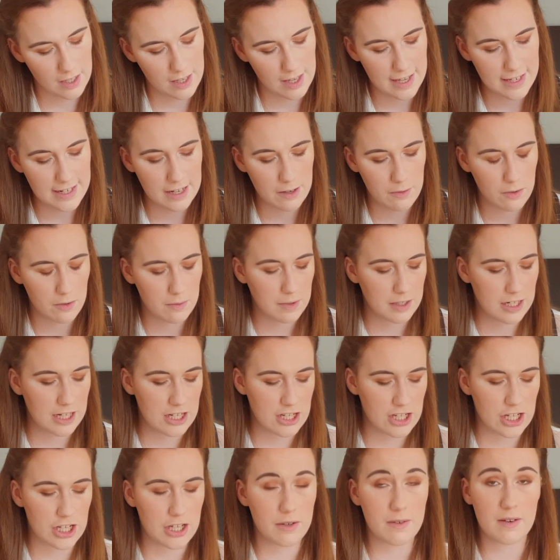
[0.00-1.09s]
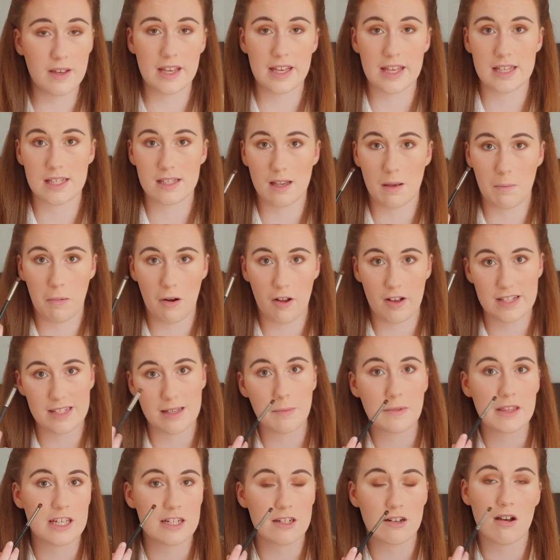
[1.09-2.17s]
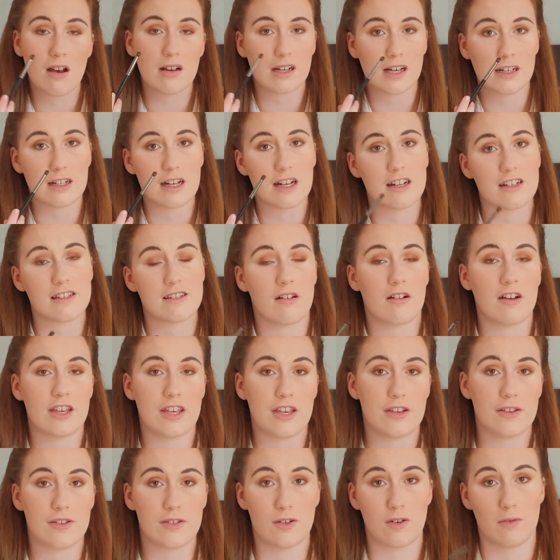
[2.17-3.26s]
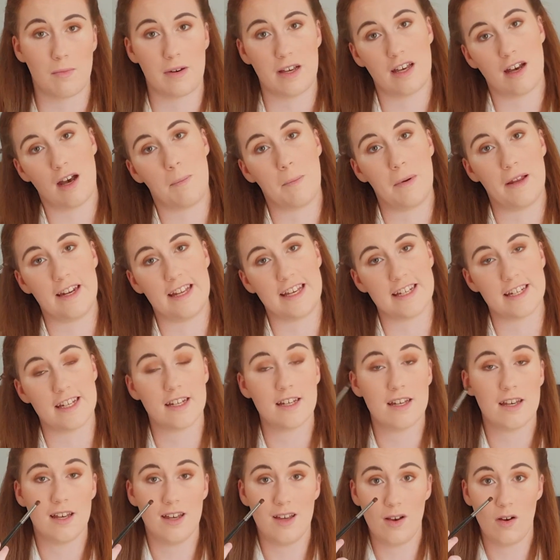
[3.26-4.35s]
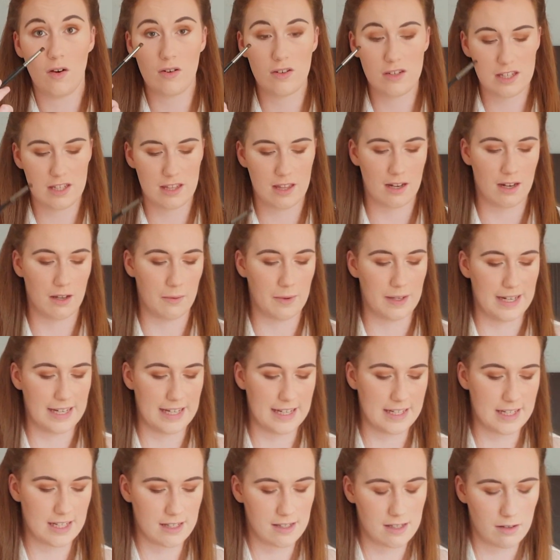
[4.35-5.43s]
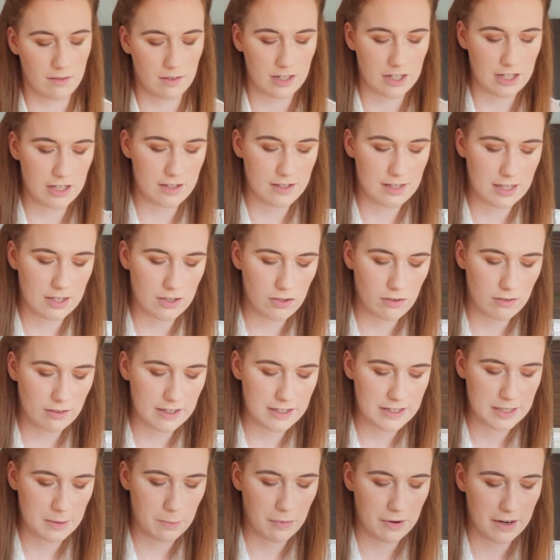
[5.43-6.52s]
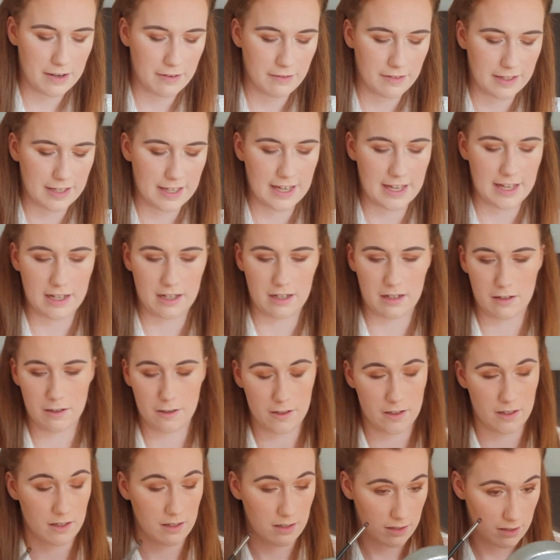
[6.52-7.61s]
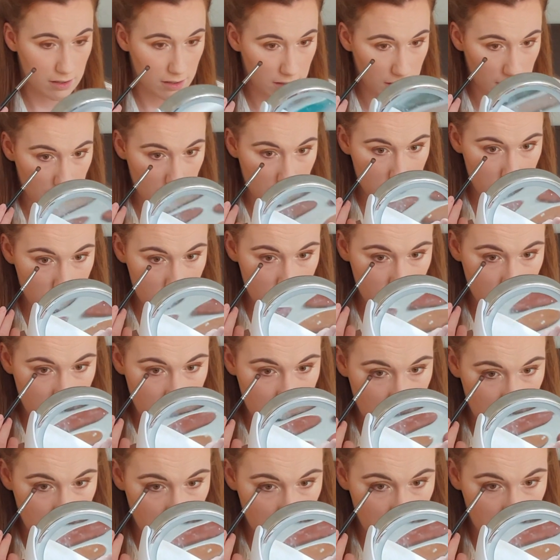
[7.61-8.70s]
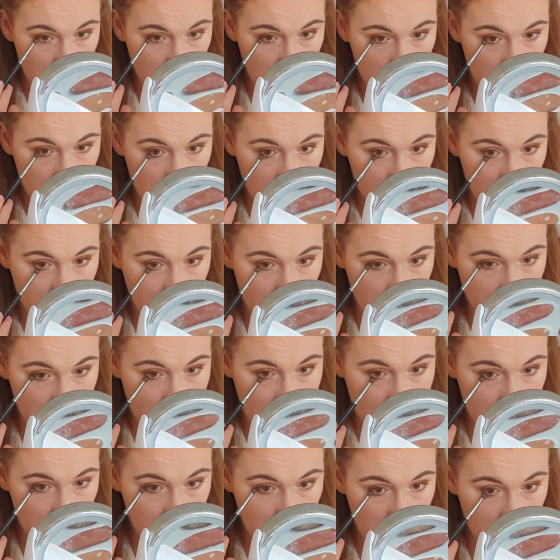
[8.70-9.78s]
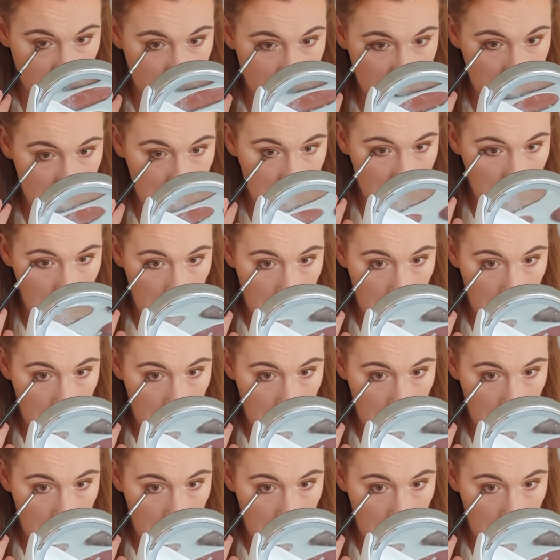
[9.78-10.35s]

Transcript: And now what I'm going to do is apply some of the darker colours I used on my upper lid onto the lower lid. So I'm going to use that chocolatey brown again and just run that along the lower lash line.